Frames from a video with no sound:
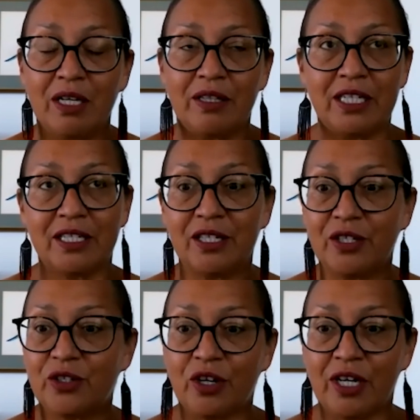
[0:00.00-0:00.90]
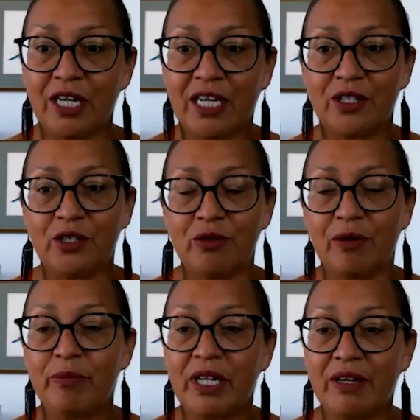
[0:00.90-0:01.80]
This is turning into a
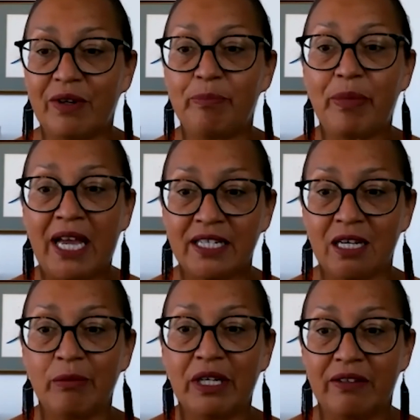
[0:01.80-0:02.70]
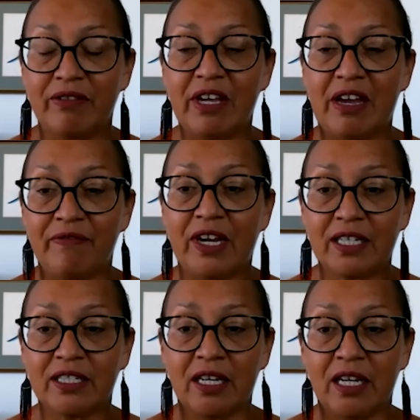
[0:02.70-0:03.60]
bit of a pandemic of the
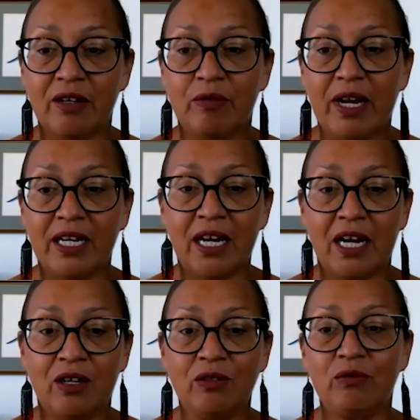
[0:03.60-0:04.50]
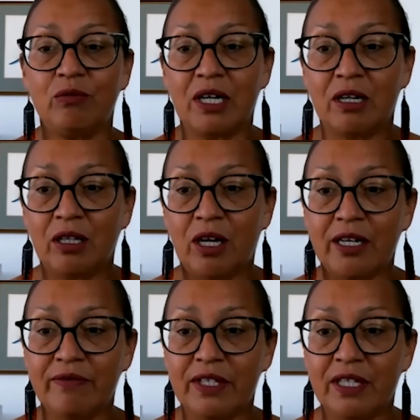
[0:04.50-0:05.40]
unvaccinated right now, where a lot
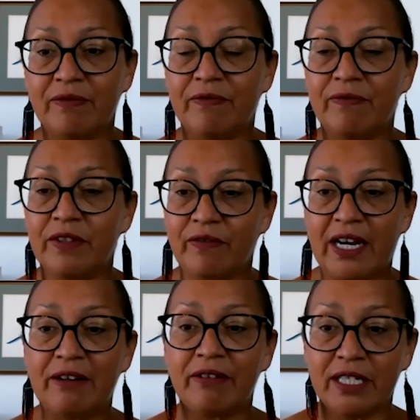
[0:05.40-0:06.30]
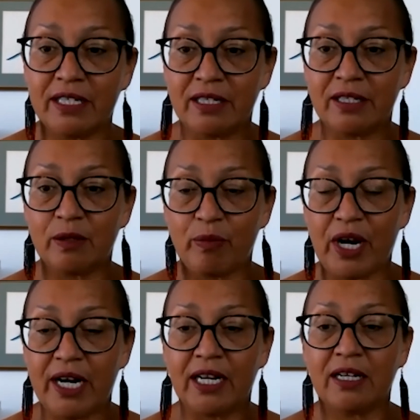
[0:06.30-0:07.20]
of the virus is
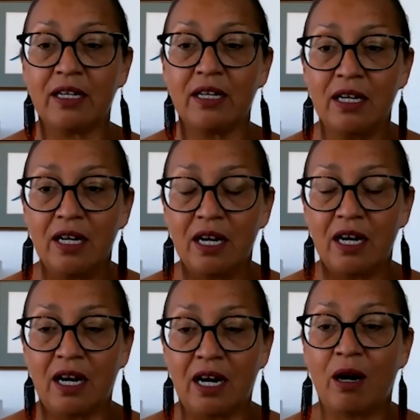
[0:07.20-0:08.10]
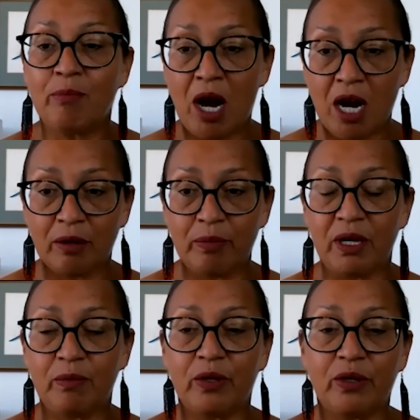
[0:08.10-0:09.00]
spreading among
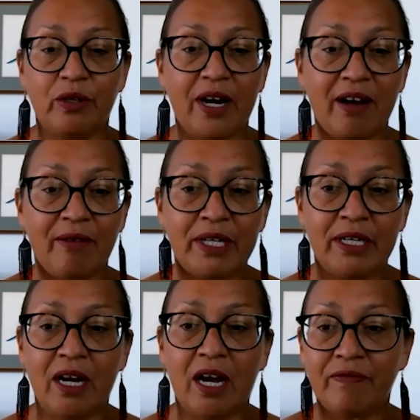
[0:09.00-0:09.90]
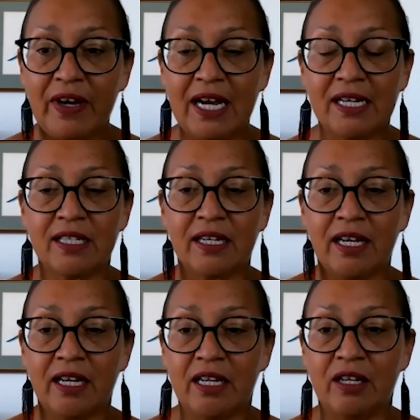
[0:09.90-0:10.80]
people who have been
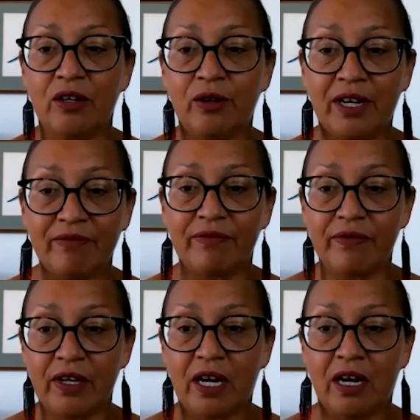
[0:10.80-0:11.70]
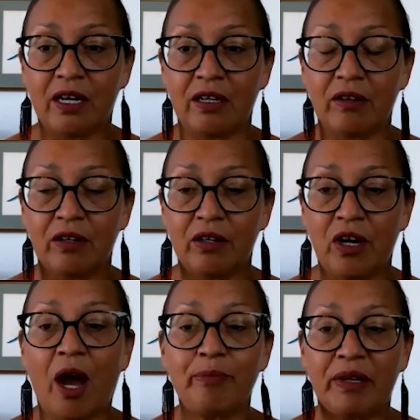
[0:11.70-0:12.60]
unvaccinated and who have
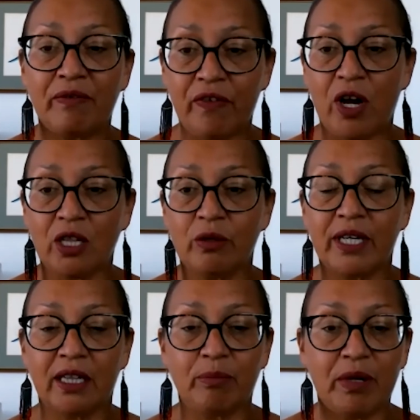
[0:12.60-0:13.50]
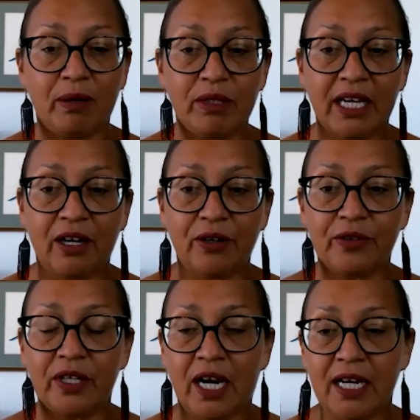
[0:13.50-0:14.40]
not been following the public health
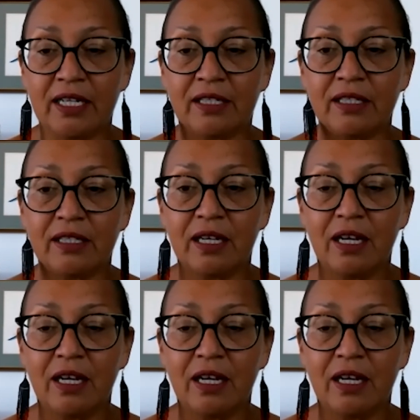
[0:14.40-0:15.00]
guidance.